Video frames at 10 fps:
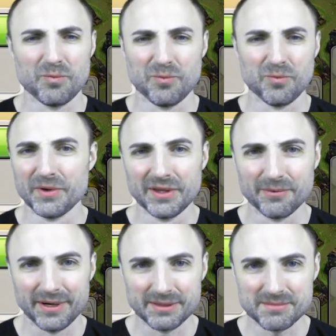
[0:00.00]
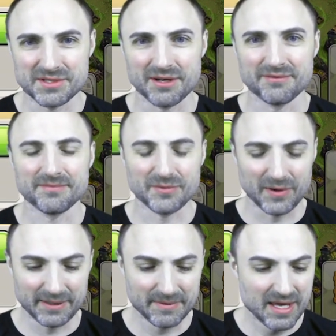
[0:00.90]
really random stuff,
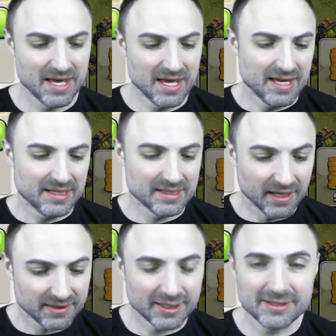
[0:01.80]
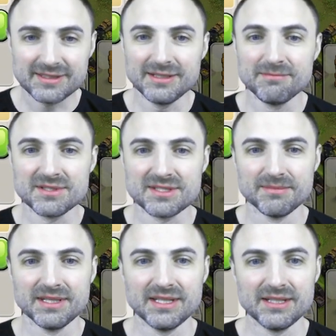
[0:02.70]
right? Nothing seems to
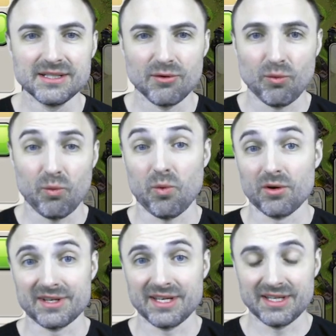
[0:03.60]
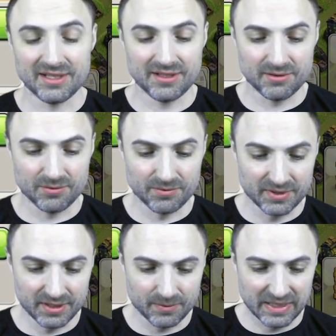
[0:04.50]
be working
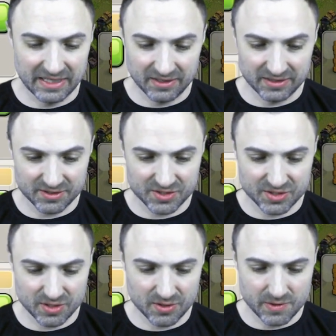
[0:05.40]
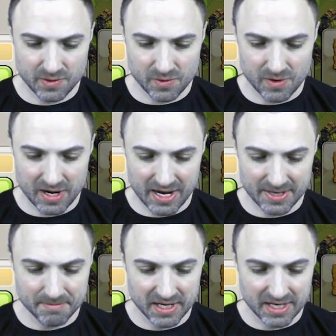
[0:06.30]
really well, so
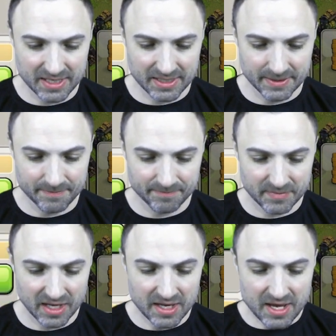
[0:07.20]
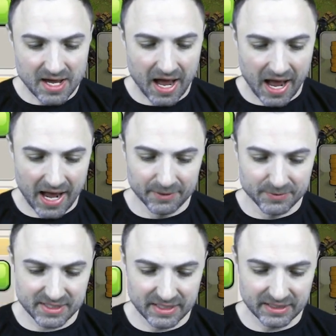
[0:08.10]
I
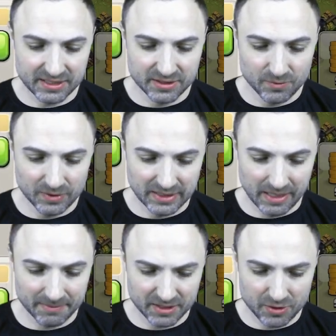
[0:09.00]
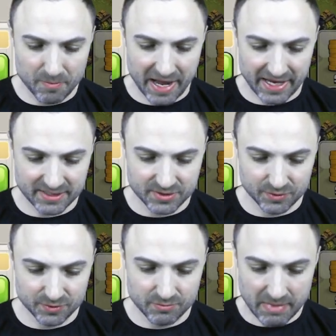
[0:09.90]
was like, you know what? I'm going to go back
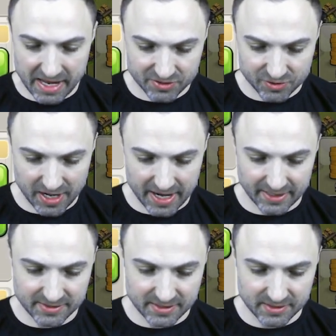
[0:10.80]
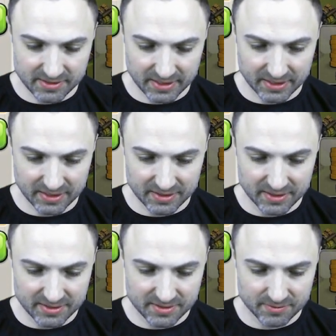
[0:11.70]
to mass drags because like
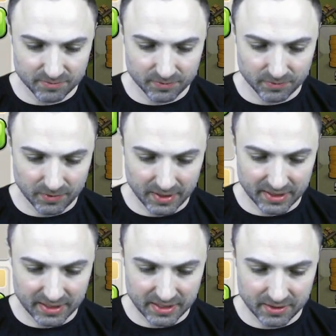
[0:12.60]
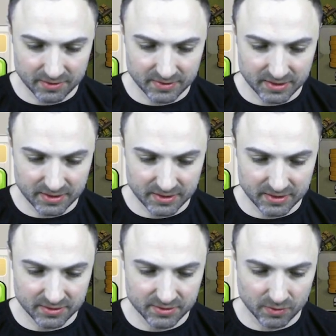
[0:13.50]
this right here,
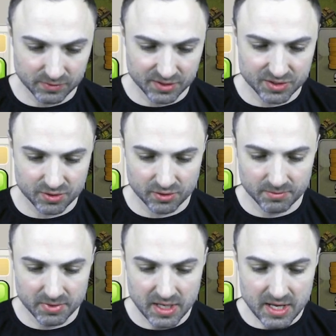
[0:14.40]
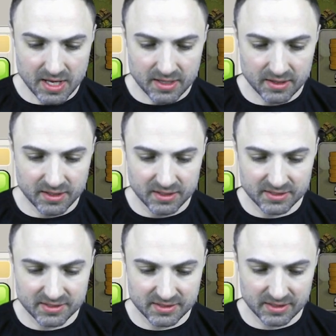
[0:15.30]
the don't disturb,
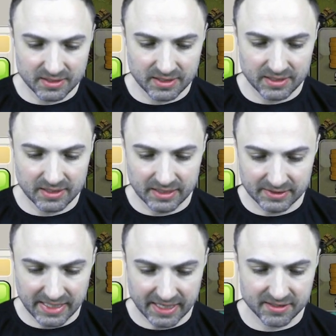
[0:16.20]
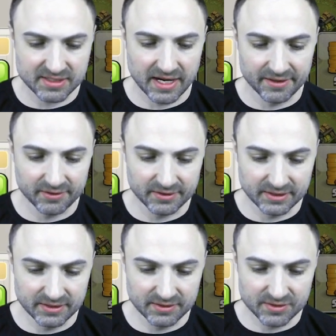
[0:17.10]
this attack style
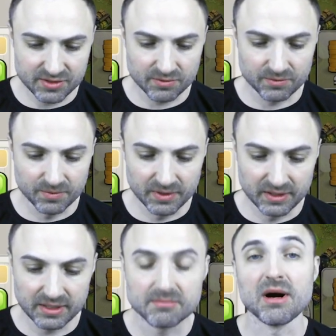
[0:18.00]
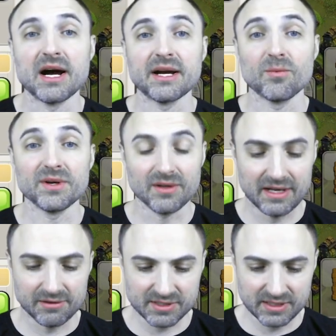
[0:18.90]
is really my
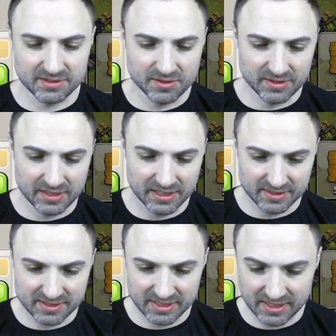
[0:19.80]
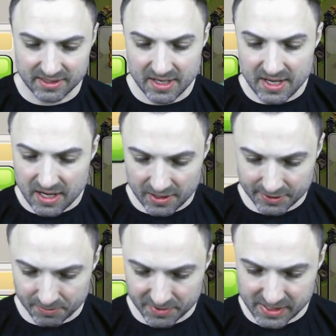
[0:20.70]
wheelhouse. And as you can kind of see,
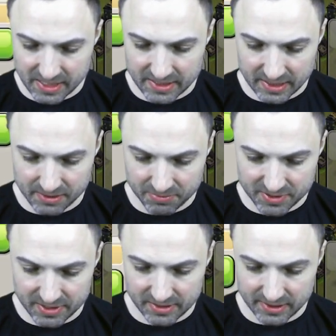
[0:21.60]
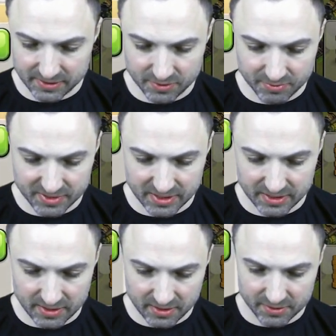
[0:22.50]
100%, 90%,
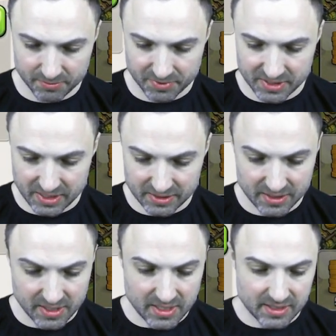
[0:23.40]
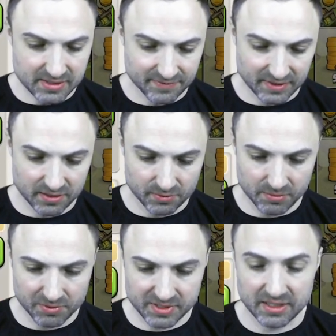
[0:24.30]
92%, 100%,
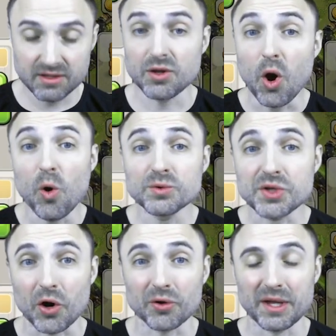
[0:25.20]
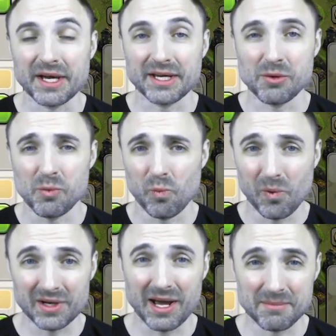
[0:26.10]
73%, those are like
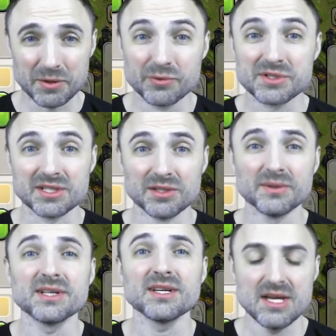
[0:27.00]
what I'm used to doing,